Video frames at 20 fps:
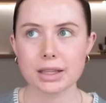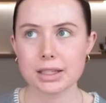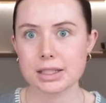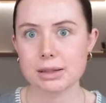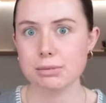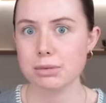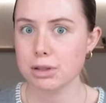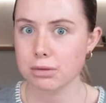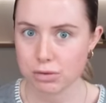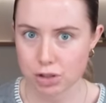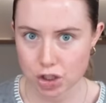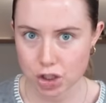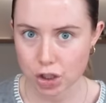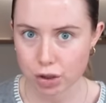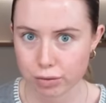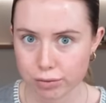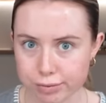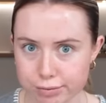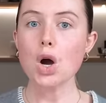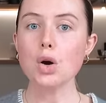other symptoms too.
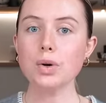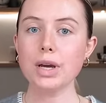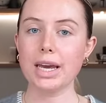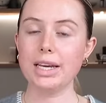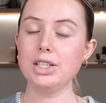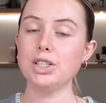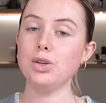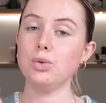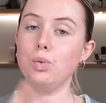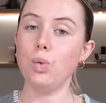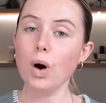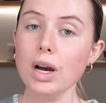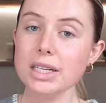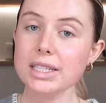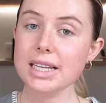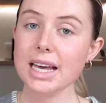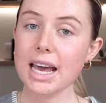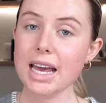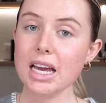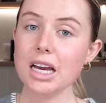Okay, so what
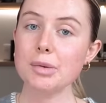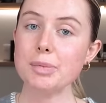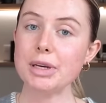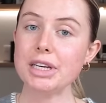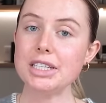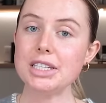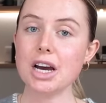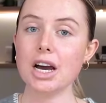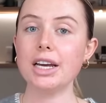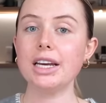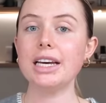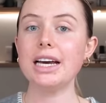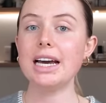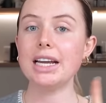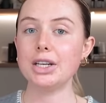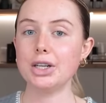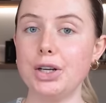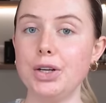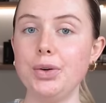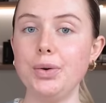is the AIP diet
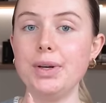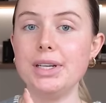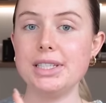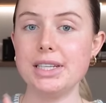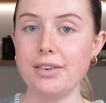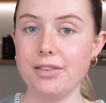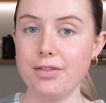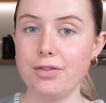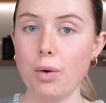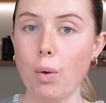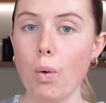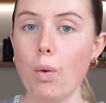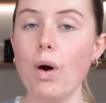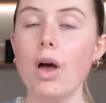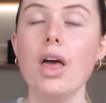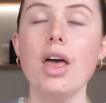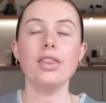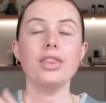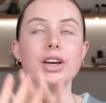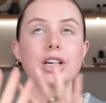and who is it for?
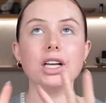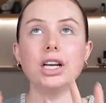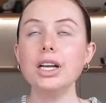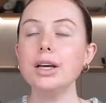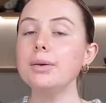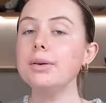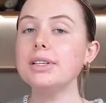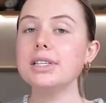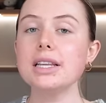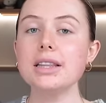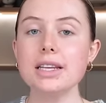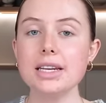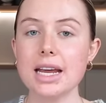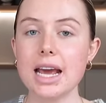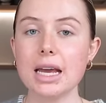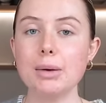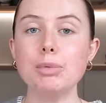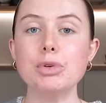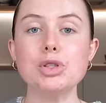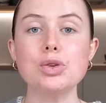The clue is in the
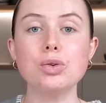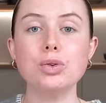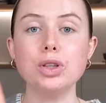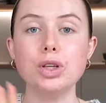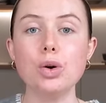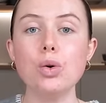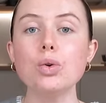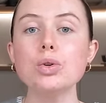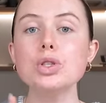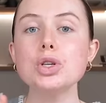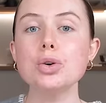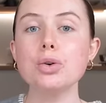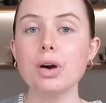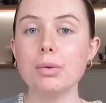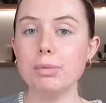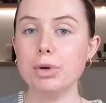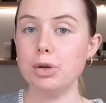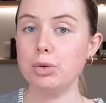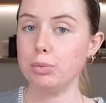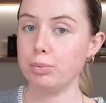name, it's called the
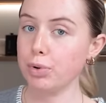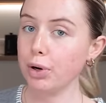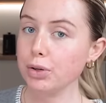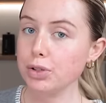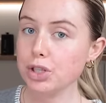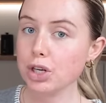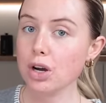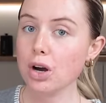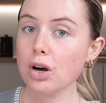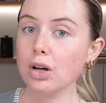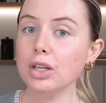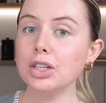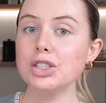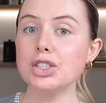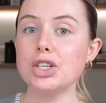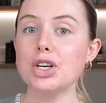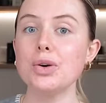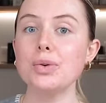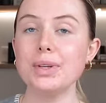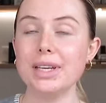Autoimmune Protocol.
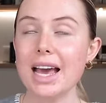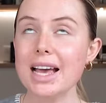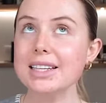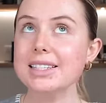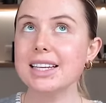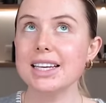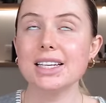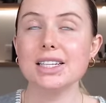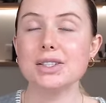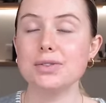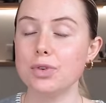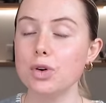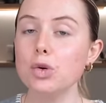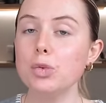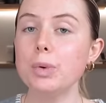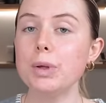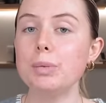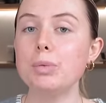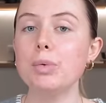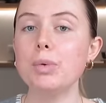So yes, it is
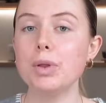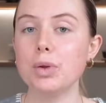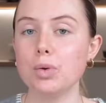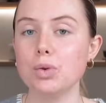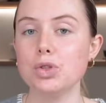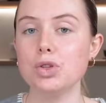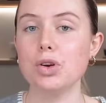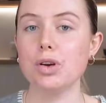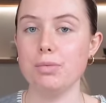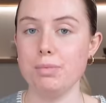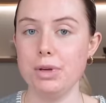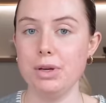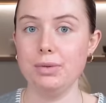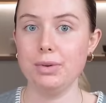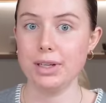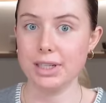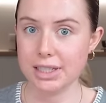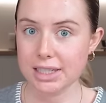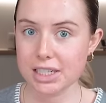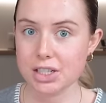for people with
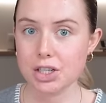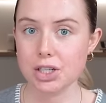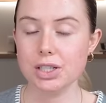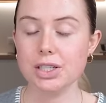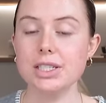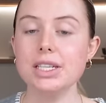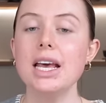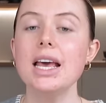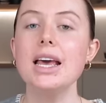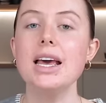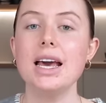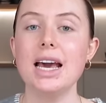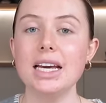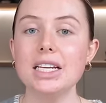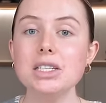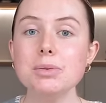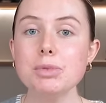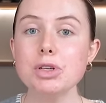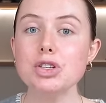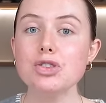autoimmune conditions.
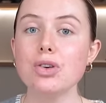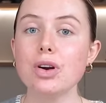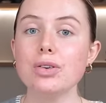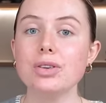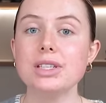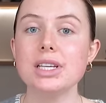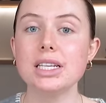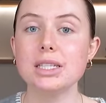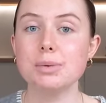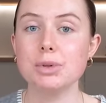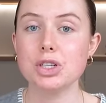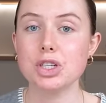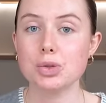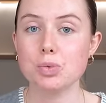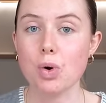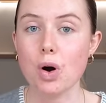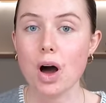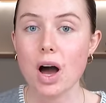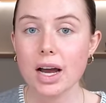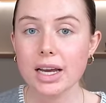Endometriosis, which
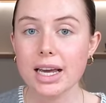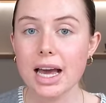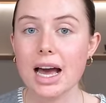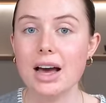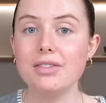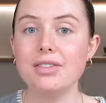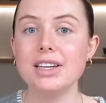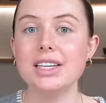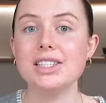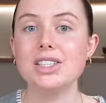is what I have,